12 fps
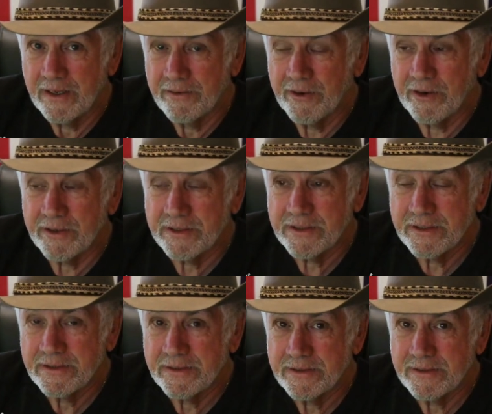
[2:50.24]
Folks,
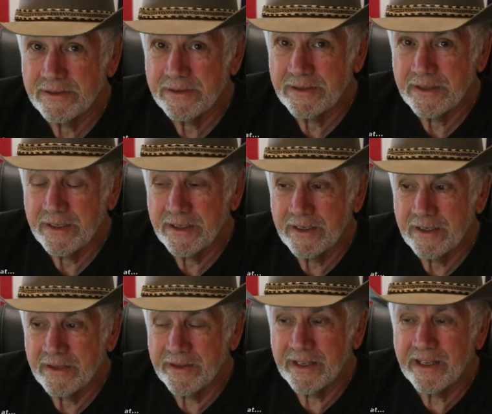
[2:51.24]

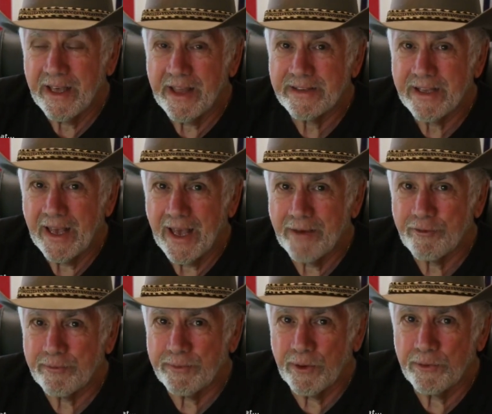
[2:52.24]
they can't have
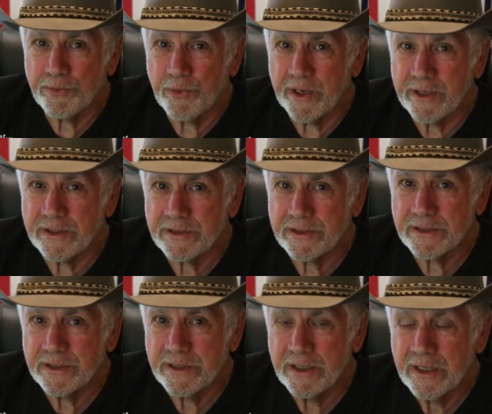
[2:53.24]
it both ways.
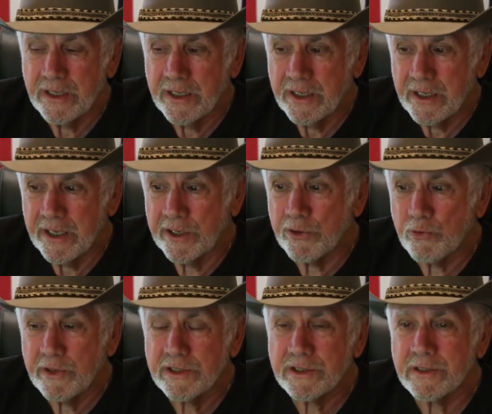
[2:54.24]
And the
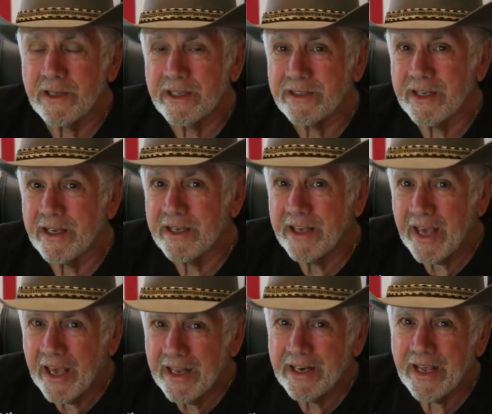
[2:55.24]
reason that they
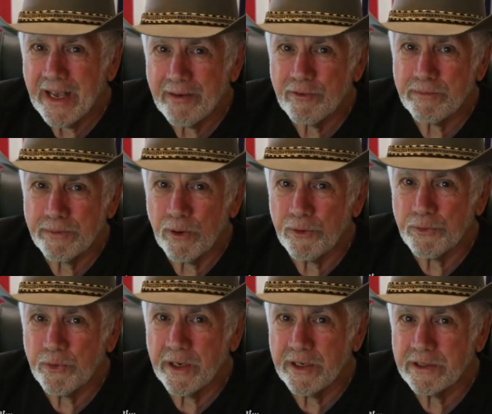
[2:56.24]
can have it both
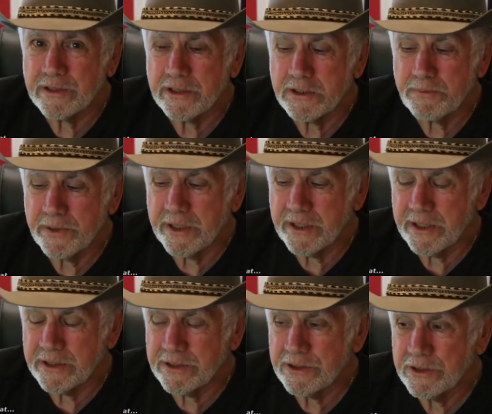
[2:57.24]
ways is
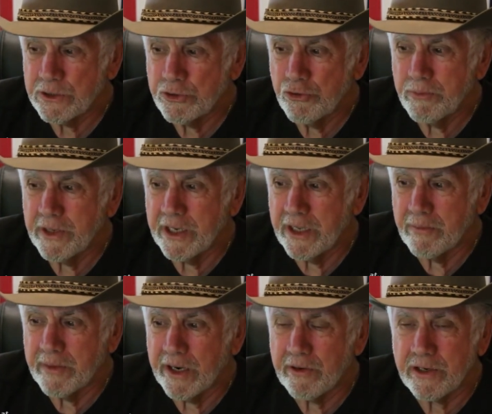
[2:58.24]
because too many
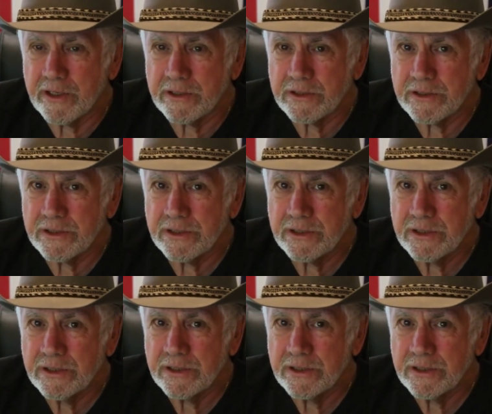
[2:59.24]
Americans,